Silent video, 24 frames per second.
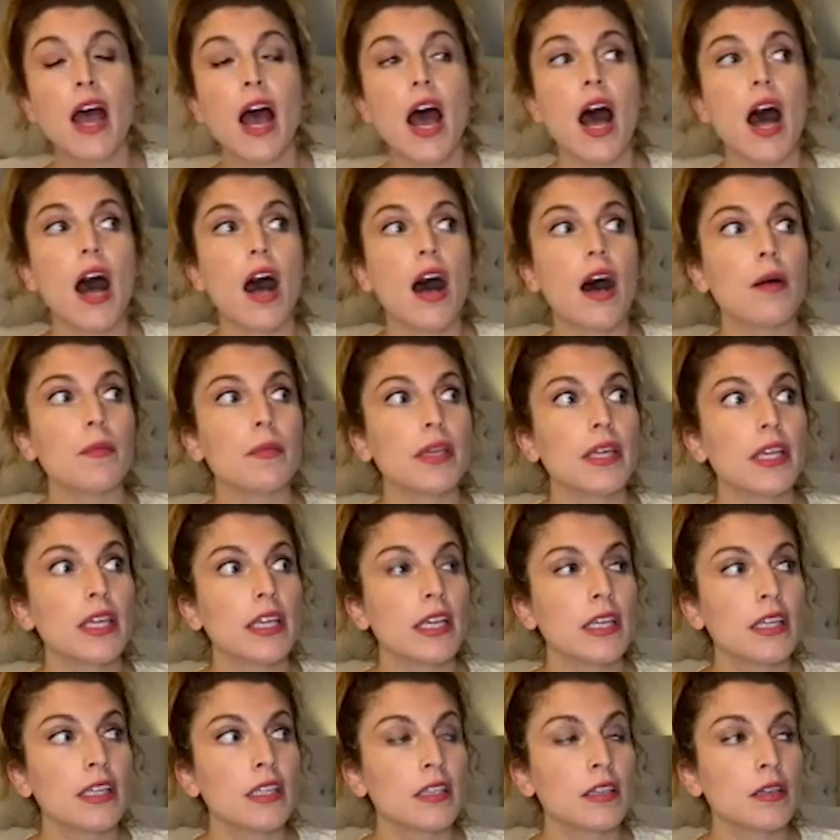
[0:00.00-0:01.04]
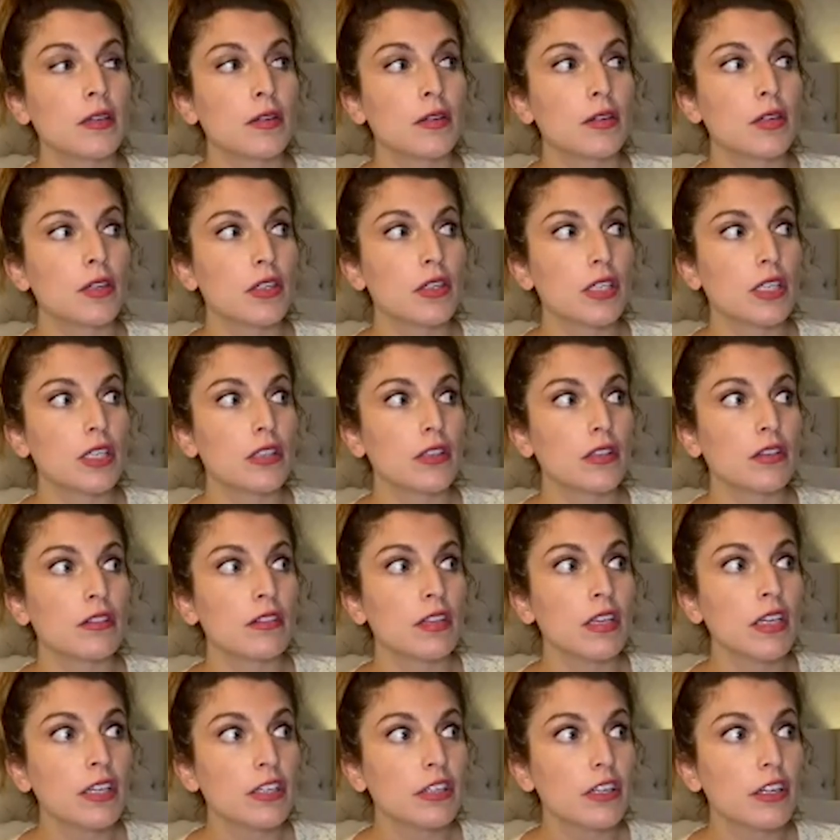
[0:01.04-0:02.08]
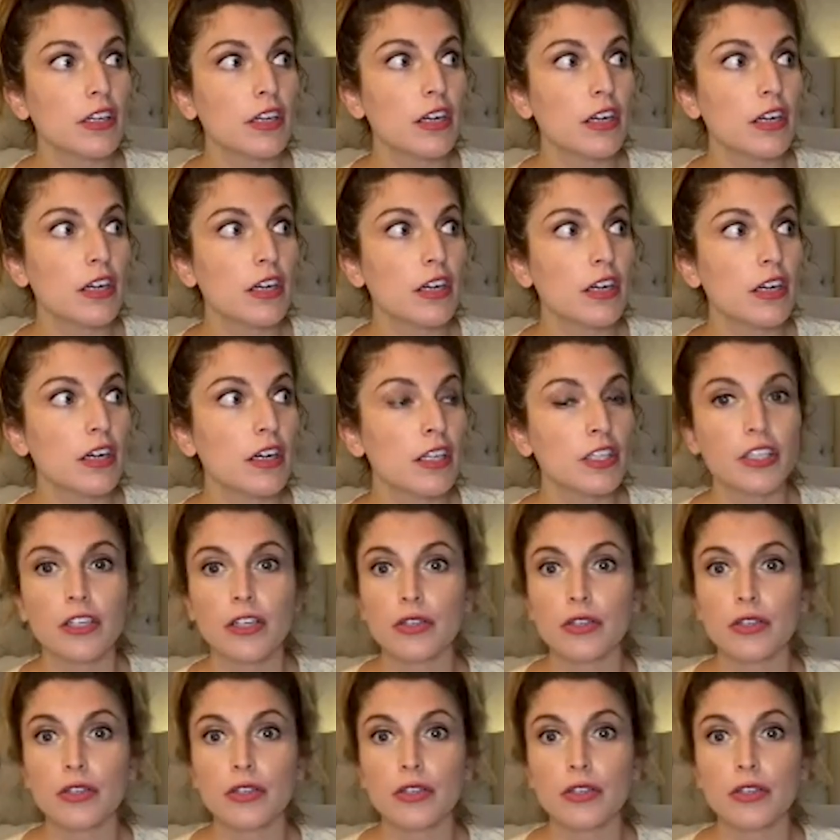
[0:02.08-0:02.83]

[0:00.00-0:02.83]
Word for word: Um, in in theater,